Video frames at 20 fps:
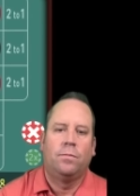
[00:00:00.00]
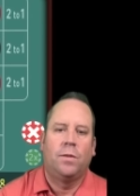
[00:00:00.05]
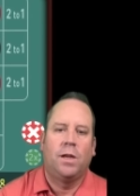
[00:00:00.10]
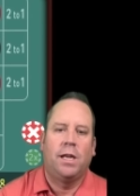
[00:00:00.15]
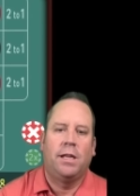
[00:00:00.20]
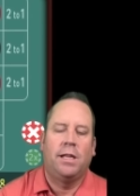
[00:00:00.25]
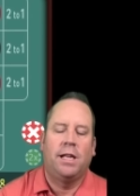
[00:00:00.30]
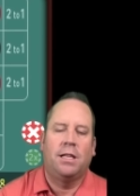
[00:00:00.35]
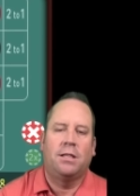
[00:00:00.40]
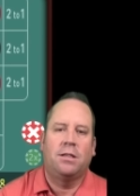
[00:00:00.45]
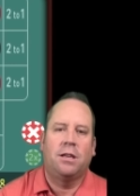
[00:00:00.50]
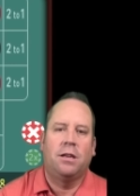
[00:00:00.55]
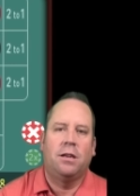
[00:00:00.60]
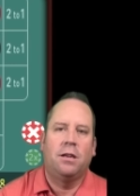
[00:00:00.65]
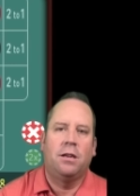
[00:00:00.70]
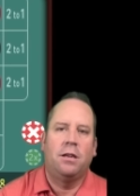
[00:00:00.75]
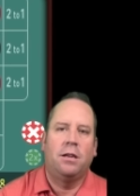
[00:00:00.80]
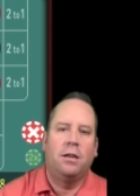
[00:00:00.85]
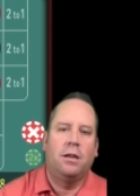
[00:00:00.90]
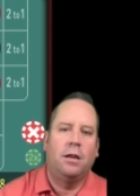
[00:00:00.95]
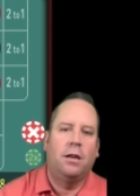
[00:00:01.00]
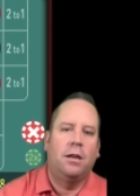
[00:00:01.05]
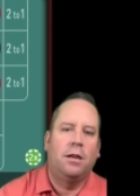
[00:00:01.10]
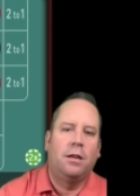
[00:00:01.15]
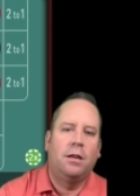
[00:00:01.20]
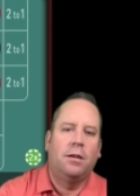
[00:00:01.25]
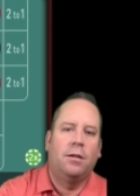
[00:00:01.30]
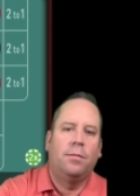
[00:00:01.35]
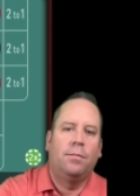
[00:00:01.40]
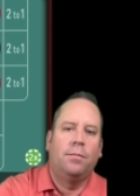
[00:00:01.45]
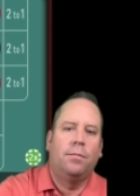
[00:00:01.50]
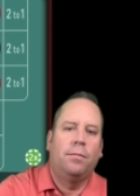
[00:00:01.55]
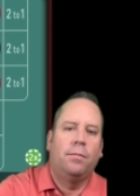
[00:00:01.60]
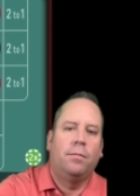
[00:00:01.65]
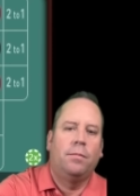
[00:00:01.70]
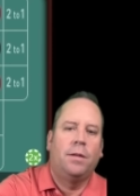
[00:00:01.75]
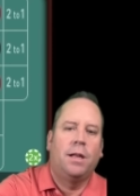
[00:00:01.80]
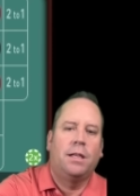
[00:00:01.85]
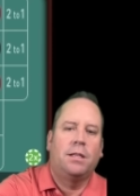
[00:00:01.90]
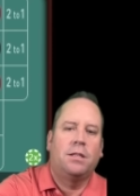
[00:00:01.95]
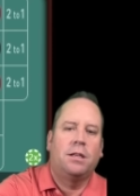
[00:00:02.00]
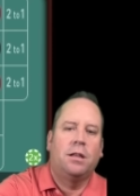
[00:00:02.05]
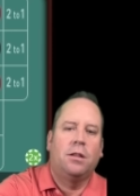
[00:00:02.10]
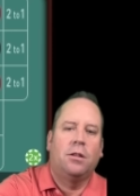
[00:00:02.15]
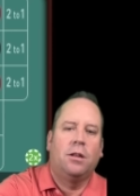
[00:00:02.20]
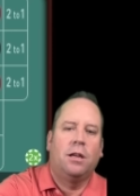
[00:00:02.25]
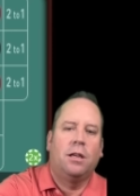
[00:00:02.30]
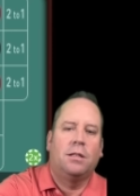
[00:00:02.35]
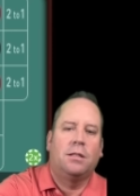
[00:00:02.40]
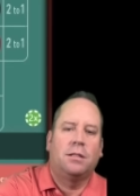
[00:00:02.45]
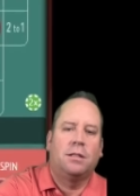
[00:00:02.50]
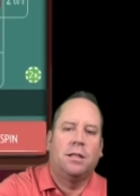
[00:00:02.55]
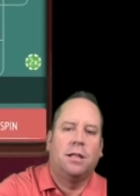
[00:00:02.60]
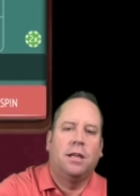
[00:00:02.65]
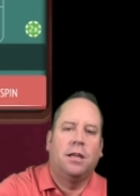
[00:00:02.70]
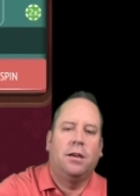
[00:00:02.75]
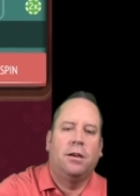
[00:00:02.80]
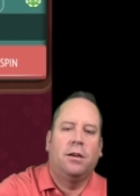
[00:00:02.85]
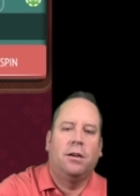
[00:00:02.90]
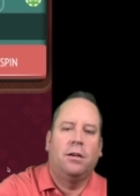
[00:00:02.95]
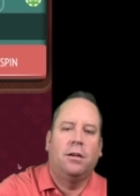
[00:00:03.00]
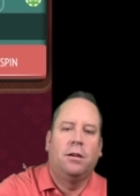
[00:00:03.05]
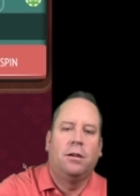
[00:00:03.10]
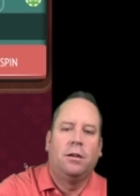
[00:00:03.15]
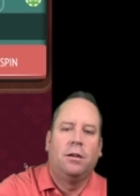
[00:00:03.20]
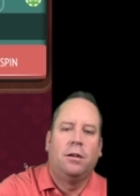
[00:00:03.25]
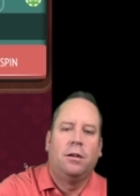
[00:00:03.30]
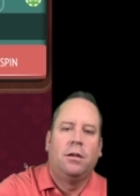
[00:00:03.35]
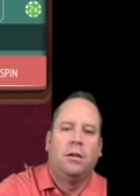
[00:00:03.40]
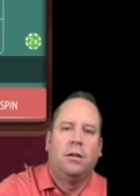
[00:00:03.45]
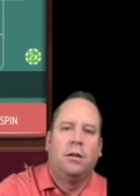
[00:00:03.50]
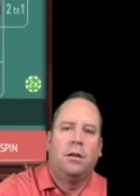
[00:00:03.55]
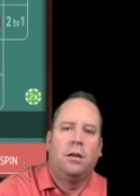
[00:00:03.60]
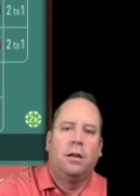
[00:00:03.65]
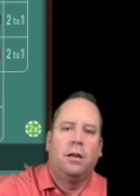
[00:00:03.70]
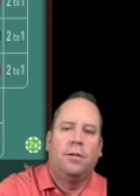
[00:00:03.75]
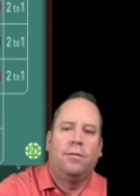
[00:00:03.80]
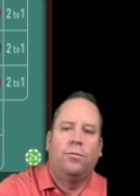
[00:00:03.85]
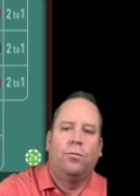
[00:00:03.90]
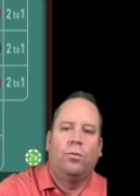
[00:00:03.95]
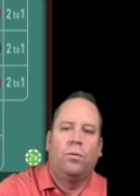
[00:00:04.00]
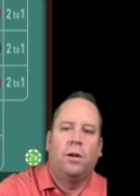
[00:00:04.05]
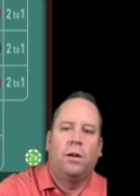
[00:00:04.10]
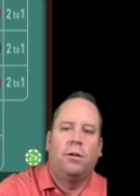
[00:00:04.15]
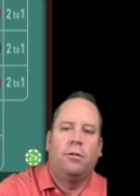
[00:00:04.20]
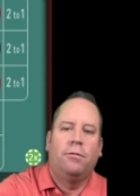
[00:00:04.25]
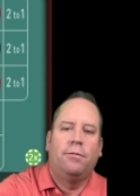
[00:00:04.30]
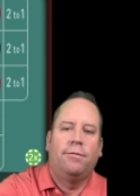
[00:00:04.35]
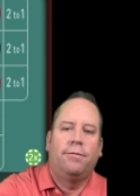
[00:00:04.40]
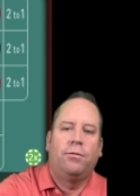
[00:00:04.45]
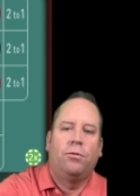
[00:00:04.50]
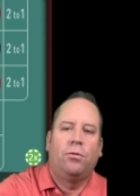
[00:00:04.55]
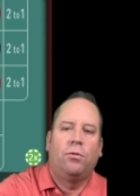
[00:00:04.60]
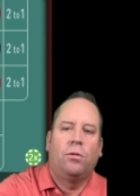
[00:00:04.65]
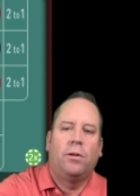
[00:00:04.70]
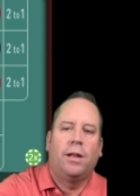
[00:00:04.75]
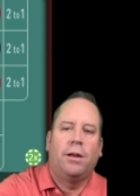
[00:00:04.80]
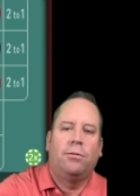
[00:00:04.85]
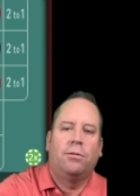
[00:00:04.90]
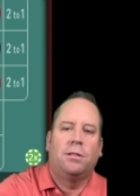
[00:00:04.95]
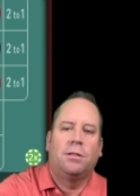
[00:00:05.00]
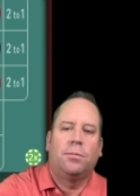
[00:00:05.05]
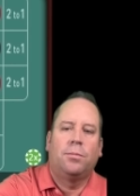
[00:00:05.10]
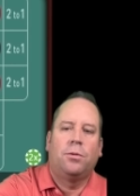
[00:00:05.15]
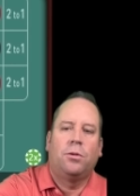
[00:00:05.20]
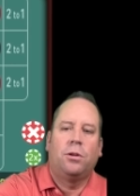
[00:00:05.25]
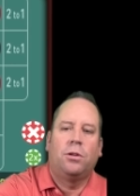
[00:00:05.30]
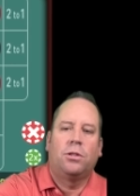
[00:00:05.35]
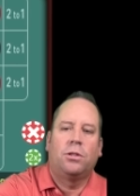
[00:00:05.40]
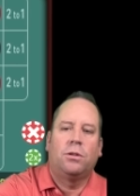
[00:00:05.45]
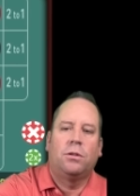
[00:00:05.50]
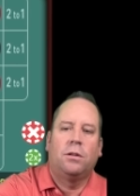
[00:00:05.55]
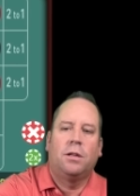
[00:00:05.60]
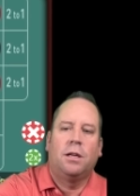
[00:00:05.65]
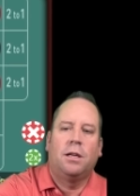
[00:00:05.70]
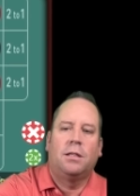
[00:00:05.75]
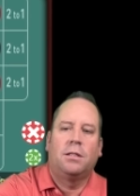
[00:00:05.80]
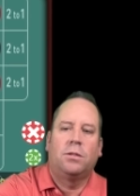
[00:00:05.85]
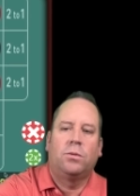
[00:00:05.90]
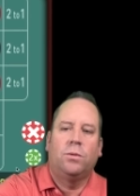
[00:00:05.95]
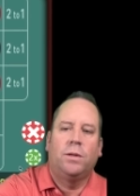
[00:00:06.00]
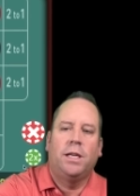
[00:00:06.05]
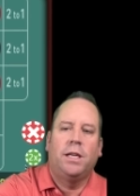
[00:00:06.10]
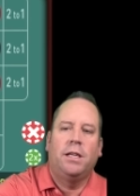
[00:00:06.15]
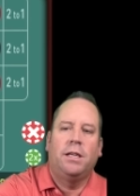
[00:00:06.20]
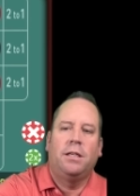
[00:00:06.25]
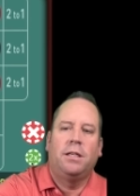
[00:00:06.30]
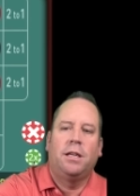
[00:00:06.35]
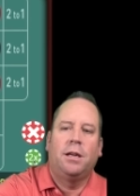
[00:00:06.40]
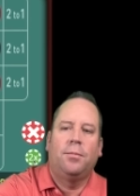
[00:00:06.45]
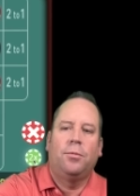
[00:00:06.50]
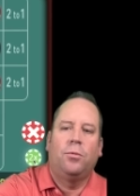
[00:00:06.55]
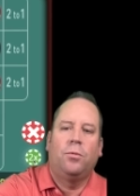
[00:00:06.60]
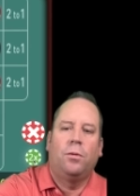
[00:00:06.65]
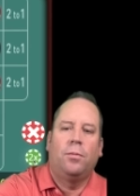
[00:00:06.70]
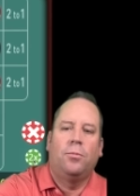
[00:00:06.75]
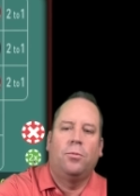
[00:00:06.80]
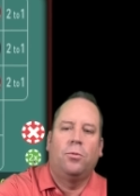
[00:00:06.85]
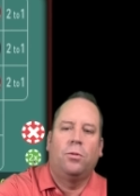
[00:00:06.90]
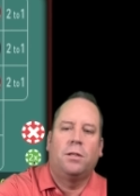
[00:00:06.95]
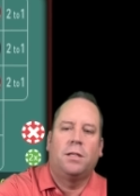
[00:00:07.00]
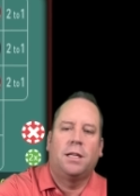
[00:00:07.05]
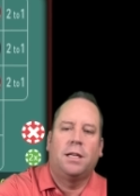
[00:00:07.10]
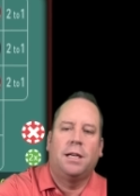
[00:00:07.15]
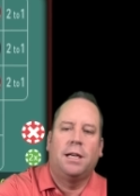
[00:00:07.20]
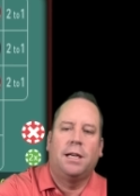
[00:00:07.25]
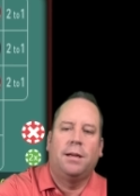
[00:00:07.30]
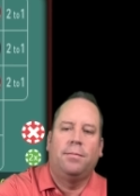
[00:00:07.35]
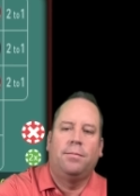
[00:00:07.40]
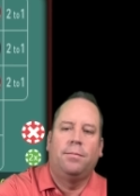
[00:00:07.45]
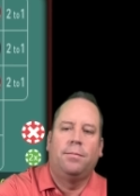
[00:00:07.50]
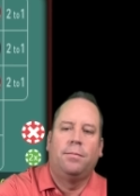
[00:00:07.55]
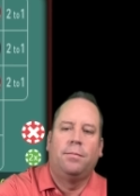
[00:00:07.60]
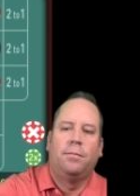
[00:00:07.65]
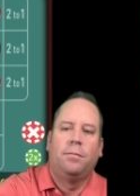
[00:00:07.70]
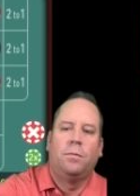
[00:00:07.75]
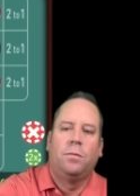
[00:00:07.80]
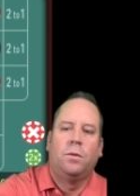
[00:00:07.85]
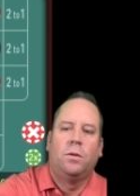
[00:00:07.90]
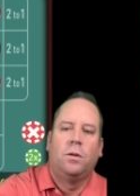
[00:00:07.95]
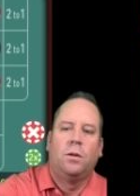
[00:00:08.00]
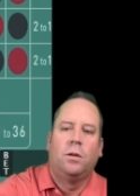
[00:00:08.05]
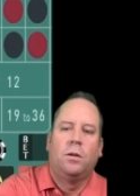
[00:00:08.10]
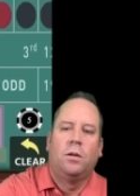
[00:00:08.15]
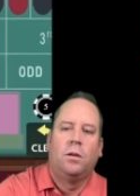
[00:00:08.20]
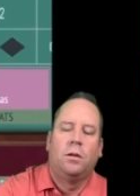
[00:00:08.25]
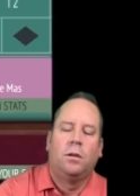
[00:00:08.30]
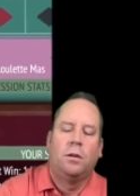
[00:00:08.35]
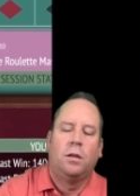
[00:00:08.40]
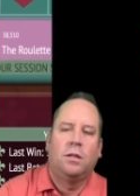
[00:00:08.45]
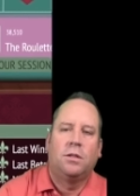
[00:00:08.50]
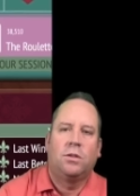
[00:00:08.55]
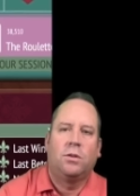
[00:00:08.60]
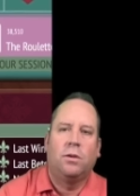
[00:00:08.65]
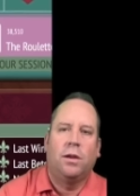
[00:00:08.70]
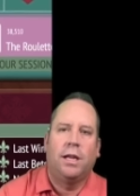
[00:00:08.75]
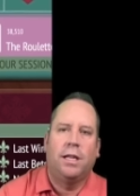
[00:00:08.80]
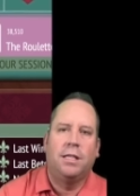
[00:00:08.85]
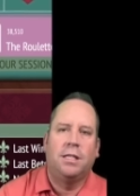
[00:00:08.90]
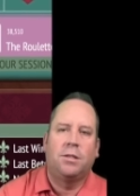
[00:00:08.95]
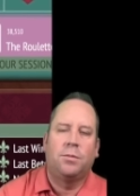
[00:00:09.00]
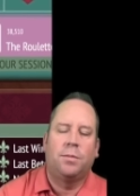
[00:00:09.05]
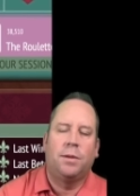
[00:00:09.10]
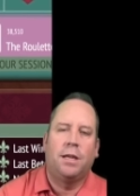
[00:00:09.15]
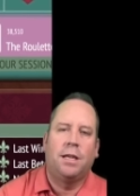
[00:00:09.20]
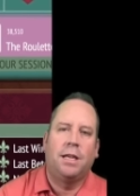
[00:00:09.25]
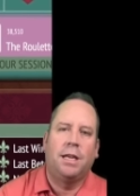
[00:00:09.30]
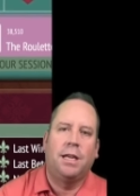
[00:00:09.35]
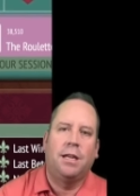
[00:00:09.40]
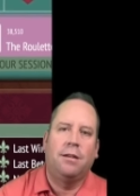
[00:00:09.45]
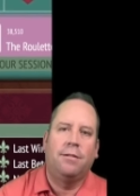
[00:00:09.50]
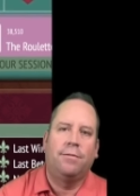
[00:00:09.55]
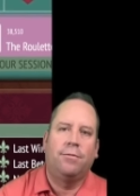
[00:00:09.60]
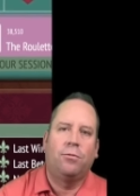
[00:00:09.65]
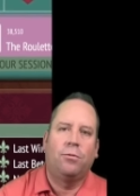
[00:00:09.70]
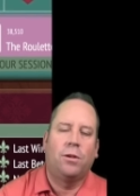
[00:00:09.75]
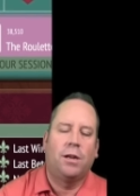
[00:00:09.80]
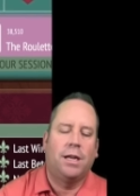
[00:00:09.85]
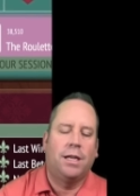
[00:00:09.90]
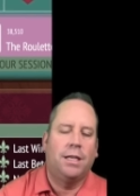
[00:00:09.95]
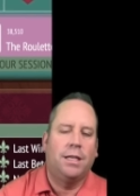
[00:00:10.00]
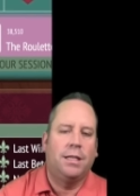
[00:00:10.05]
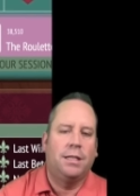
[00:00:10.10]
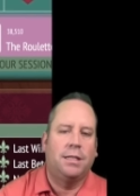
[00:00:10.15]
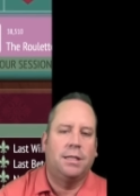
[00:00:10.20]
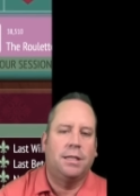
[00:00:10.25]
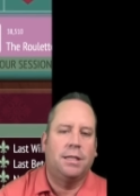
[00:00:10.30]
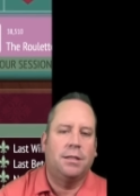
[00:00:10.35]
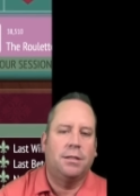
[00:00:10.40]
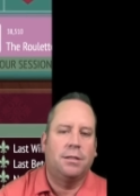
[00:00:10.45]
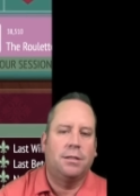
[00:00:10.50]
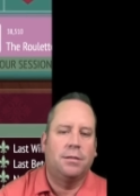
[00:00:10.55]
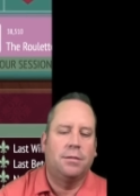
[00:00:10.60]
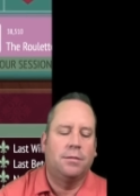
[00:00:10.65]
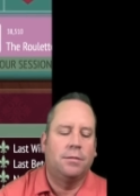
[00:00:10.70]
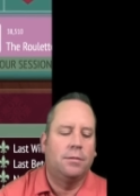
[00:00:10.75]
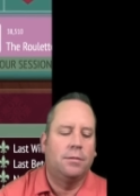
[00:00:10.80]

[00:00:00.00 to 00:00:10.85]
And that's an um, that's a loss there of 104. That was a partial loss, so we need to double one more time. Let's go ahead and spin again at 496.